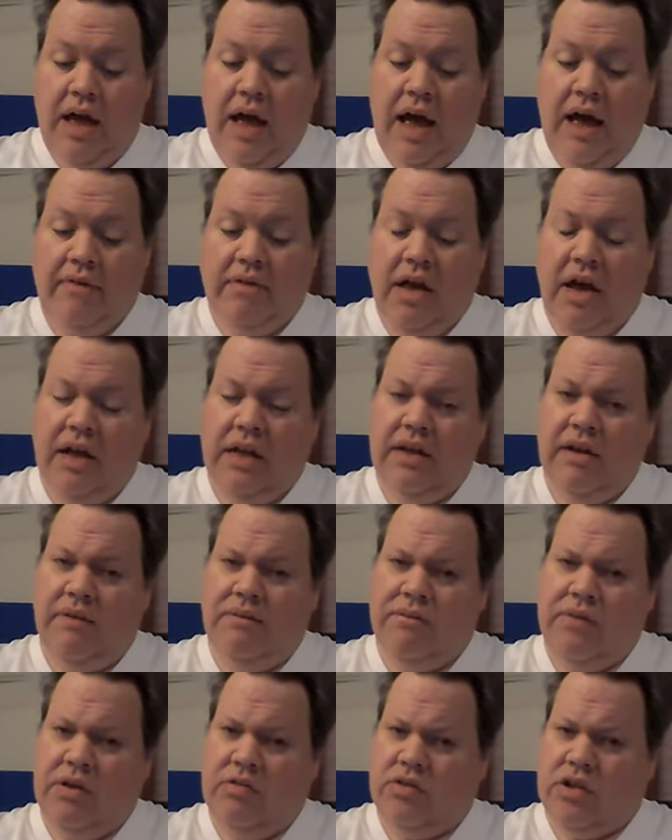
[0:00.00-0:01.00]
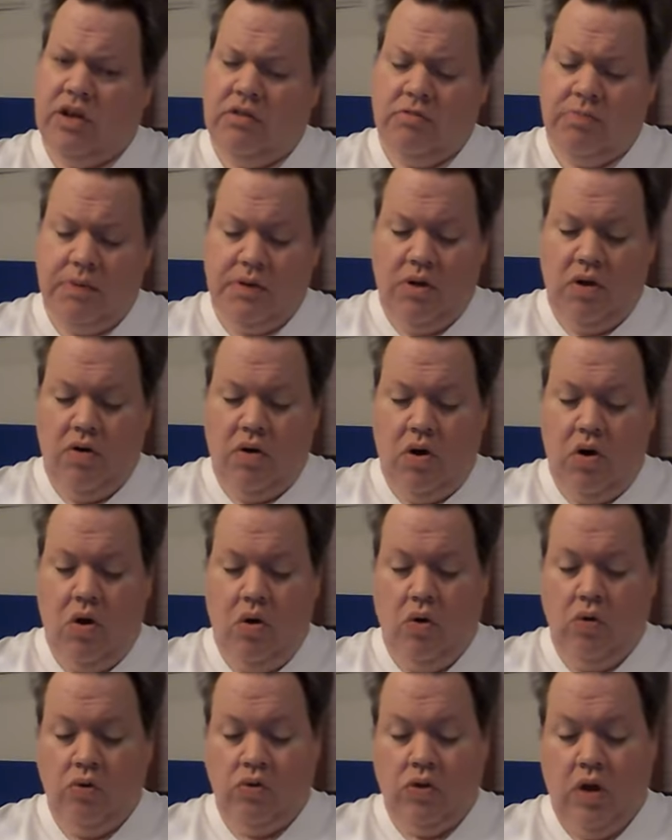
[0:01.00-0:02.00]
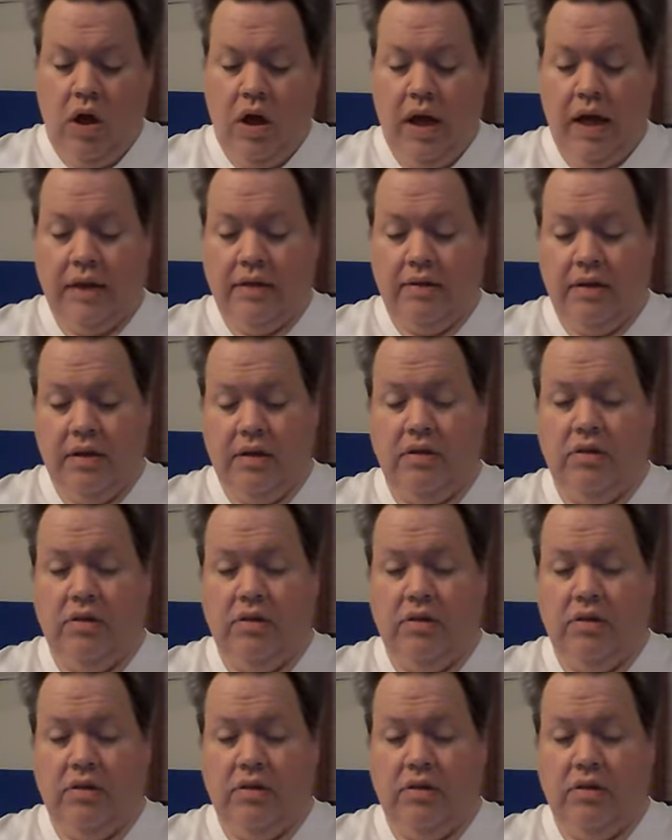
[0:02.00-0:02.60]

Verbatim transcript: I've caught it a few times, but not a whole lot,